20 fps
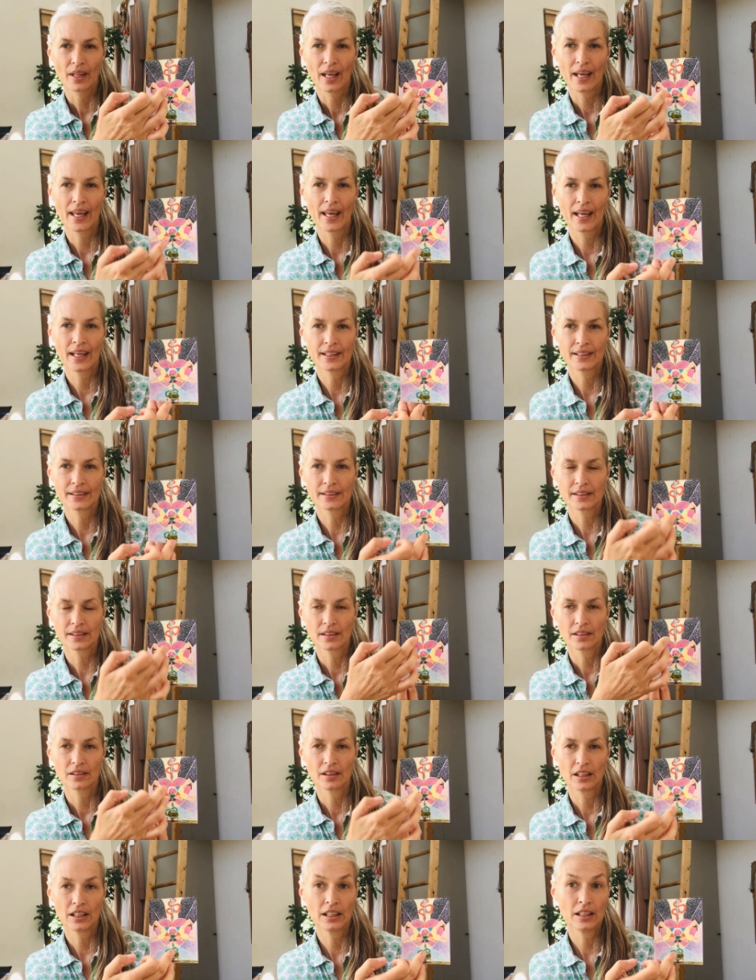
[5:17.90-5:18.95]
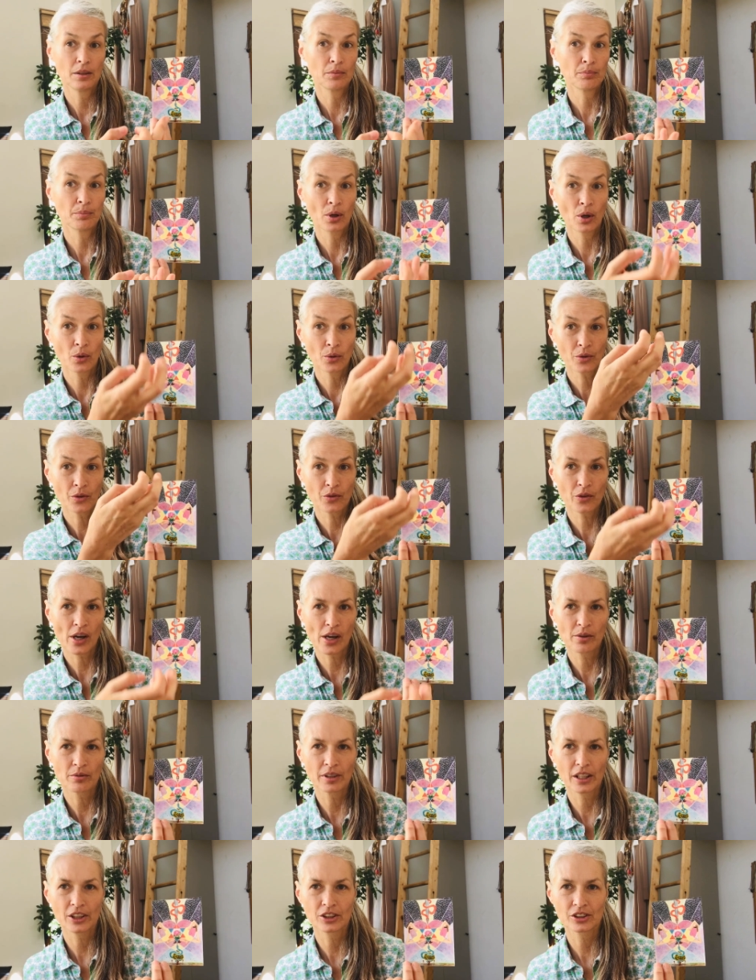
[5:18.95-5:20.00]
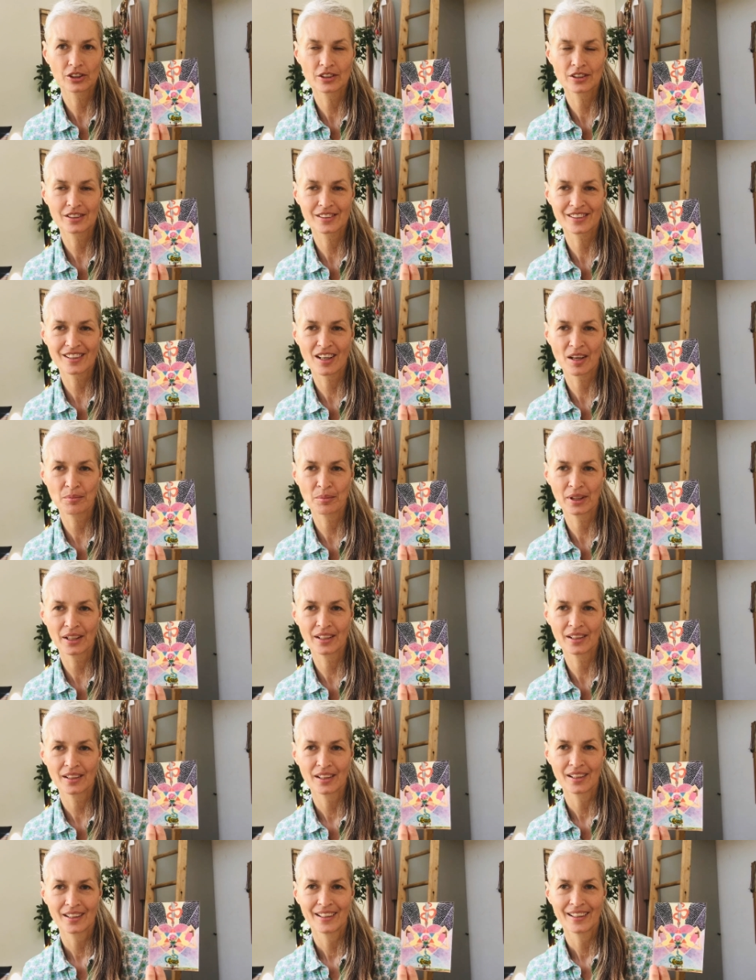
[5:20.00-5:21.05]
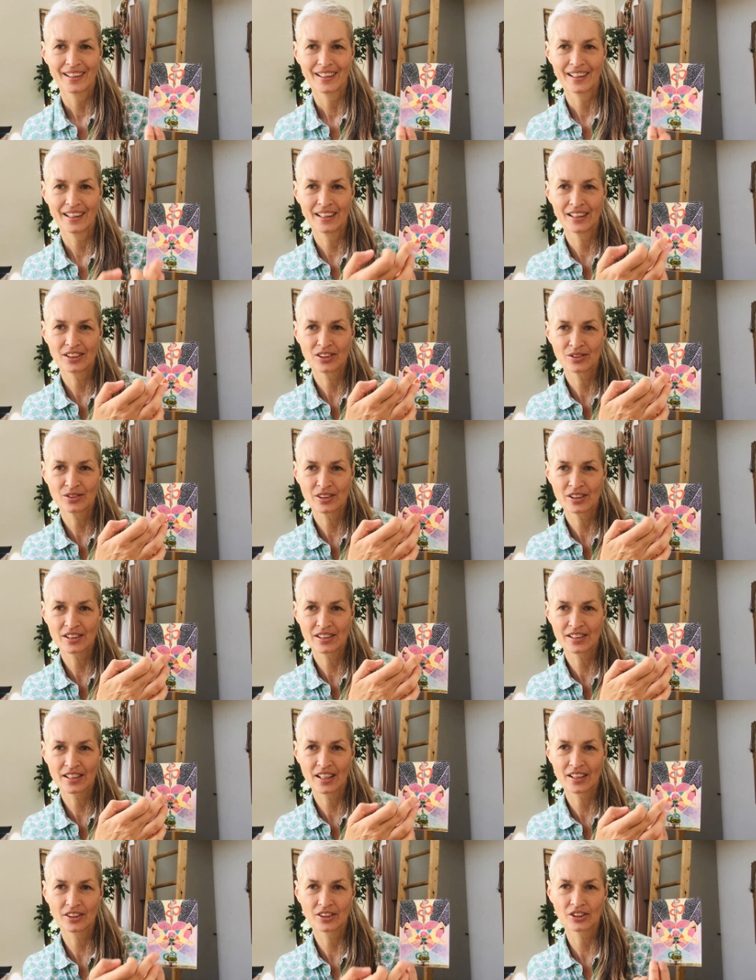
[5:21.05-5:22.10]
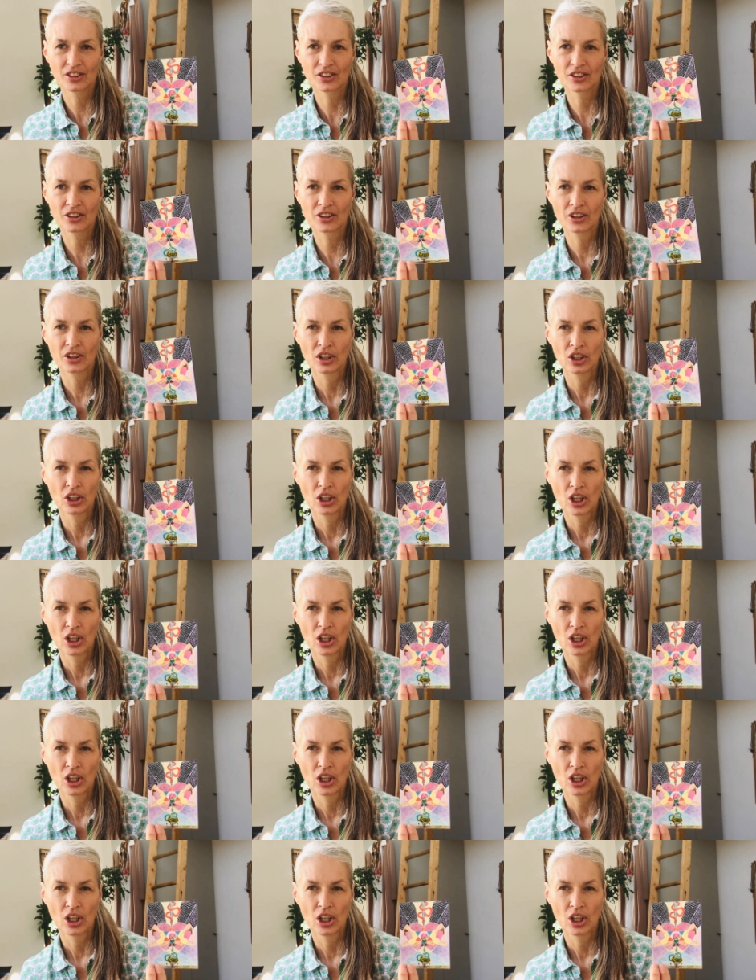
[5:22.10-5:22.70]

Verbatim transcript: and in both directions coming into the center